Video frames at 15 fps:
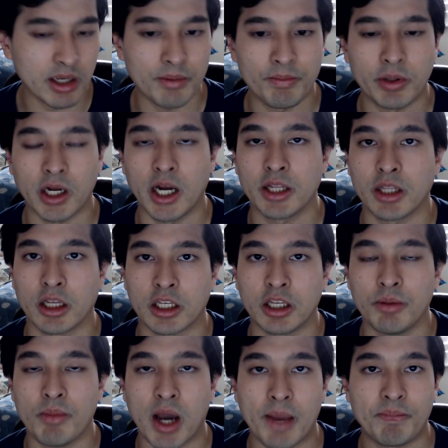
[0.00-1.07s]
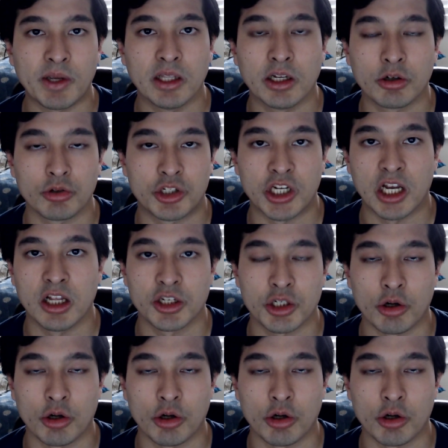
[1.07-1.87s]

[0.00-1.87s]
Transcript: implied that he might be a little jealous,